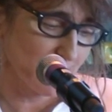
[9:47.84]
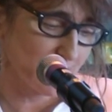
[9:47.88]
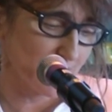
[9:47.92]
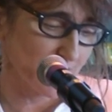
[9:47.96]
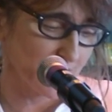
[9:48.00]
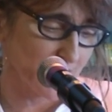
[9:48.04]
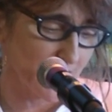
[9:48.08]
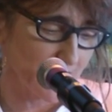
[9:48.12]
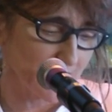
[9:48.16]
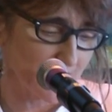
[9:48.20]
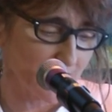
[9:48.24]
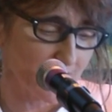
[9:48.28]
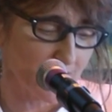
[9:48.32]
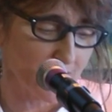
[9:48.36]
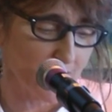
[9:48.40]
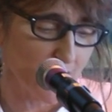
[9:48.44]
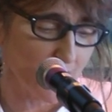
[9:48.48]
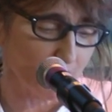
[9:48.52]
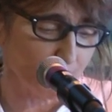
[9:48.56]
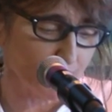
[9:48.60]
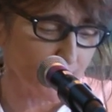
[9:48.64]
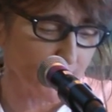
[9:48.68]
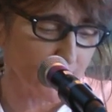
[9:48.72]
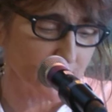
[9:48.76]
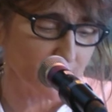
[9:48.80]
that it
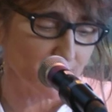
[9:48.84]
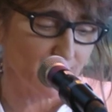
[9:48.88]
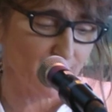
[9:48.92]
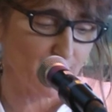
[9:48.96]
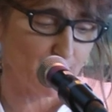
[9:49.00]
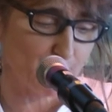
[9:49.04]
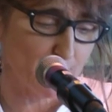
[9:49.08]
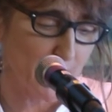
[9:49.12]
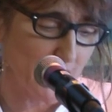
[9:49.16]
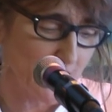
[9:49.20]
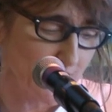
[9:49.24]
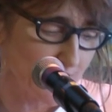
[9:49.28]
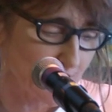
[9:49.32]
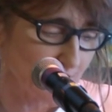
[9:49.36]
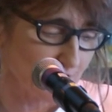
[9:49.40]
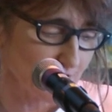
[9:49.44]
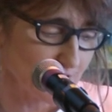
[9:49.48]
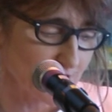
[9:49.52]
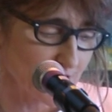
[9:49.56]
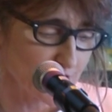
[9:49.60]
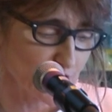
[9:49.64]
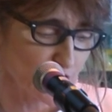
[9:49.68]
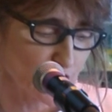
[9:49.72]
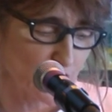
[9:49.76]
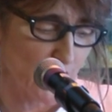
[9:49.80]
encompassed
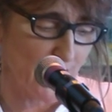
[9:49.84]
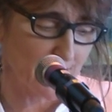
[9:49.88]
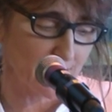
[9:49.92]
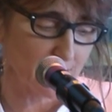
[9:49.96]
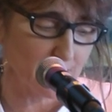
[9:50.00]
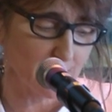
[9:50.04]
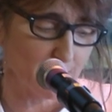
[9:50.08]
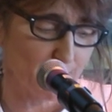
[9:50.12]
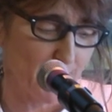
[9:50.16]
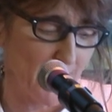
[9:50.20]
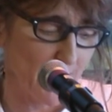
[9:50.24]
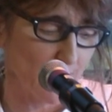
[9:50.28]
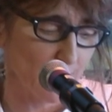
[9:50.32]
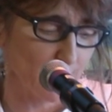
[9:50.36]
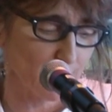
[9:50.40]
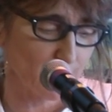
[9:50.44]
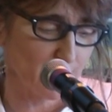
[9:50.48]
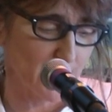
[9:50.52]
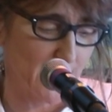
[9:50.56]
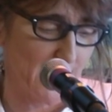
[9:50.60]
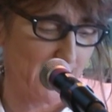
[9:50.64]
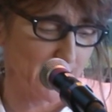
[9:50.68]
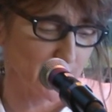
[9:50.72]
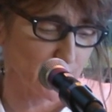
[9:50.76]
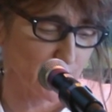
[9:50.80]
familial and gender power
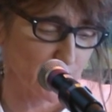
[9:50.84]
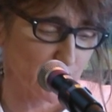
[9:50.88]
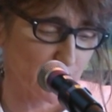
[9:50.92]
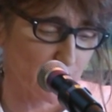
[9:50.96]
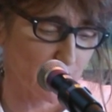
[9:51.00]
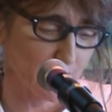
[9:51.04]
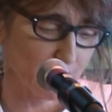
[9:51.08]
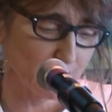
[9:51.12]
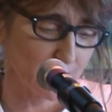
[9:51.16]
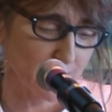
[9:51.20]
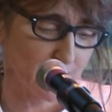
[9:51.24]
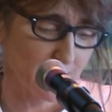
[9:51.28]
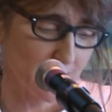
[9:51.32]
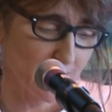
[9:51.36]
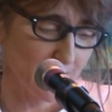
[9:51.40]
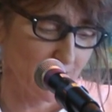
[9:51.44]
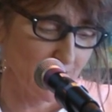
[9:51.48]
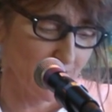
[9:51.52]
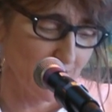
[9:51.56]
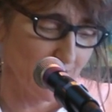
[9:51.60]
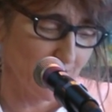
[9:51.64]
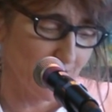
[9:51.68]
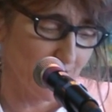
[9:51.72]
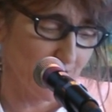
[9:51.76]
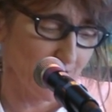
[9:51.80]
relationships,
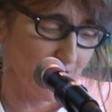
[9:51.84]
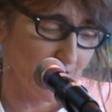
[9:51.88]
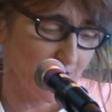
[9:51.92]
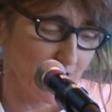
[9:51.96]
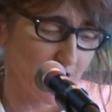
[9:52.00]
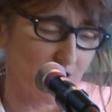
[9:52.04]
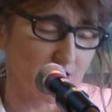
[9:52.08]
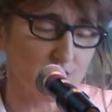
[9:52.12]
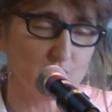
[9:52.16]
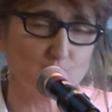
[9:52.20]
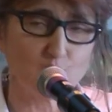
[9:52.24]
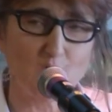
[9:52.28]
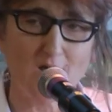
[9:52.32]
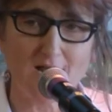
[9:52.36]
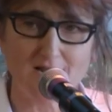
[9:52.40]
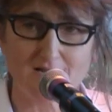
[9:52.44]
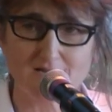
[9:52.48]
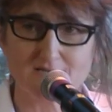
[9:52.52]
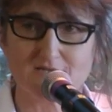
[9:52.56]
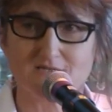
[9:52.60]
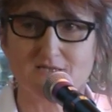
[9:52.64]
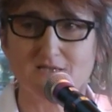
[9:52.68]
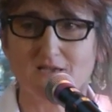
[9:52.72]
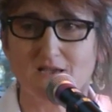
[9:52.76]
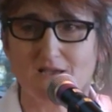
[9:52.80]
as well
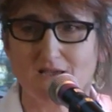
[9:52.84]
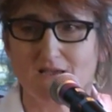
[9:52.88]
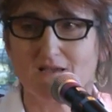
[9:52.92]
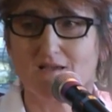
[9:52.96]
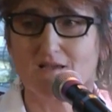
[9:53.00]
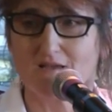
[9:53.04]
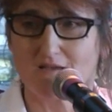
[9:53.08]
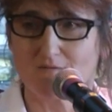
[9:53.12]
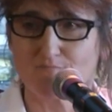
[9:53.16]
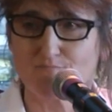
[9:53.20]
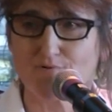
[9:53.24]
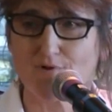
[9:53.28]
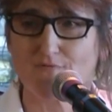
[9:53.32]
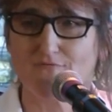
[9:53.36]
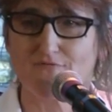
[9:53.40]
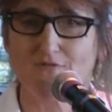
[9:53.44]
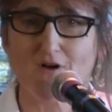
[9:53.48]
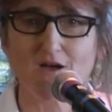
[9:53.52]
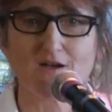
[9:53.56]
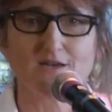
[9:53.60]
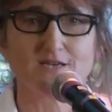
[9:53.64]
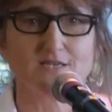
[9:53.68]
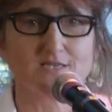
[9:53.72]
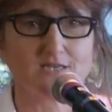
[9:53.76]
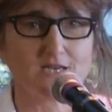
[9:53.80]
as
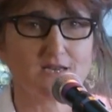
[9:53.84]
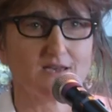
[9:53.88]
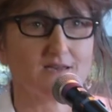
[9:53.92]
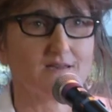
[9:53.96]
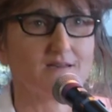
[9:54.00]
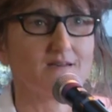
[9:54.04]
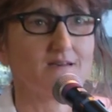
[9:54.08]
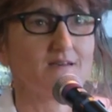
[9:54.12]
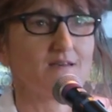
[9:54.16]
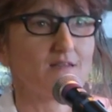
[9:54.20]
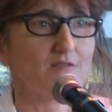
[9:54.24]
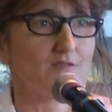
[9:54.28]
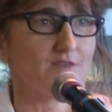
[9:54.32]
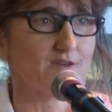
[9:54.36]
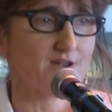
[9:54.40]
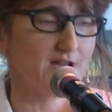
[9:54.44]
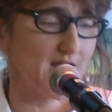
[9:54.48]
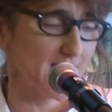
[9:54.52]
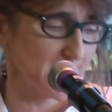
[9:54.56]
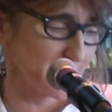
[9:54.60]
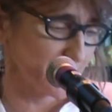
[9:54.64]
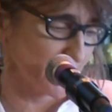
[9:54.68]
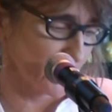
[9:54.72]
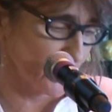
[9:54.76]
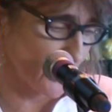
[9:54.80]
providing the
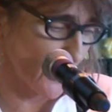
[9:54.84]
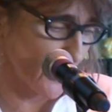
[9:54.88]
next